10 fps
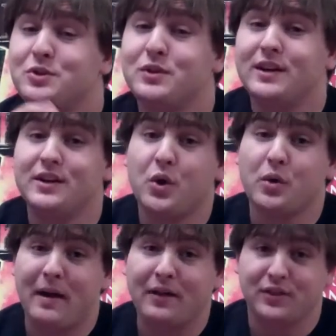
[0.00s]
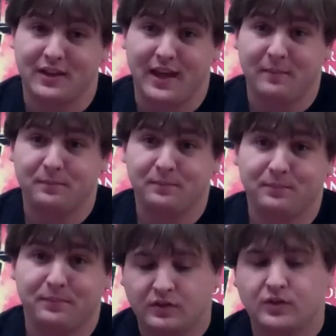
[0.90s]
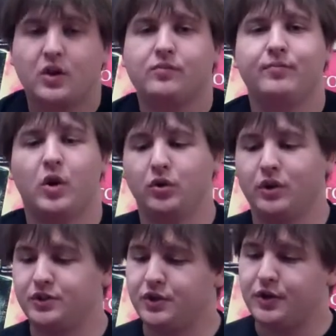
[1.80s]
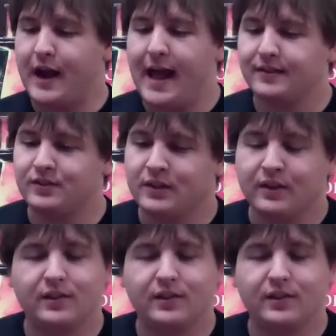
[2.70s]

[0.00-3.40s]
you didn't know about the game. So, hold on to your hats.